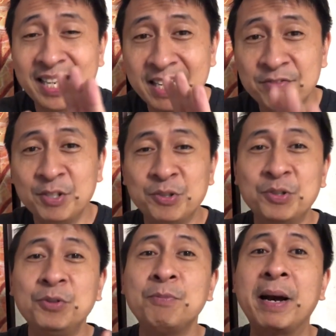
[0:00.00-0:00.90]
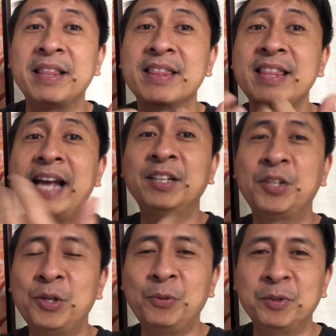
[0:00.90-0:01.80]
And if you do, my
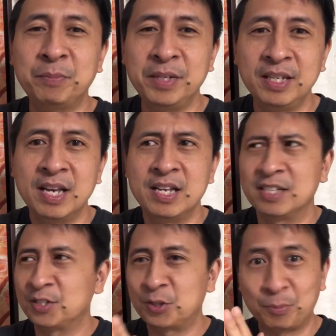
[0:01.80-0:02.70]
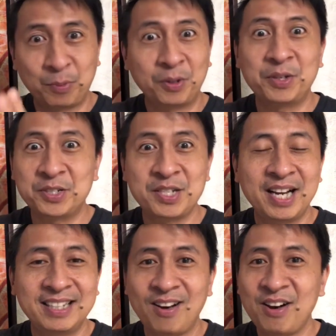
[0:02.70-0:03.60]
thank you will be Supporters
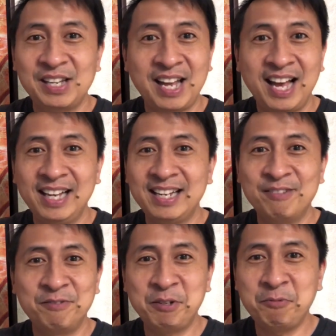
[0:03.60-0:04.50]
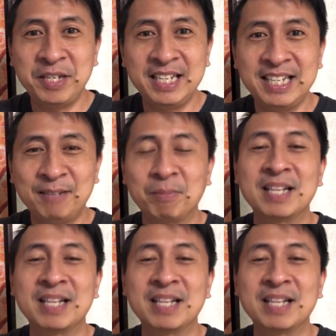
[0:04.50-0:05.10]
Night online every week,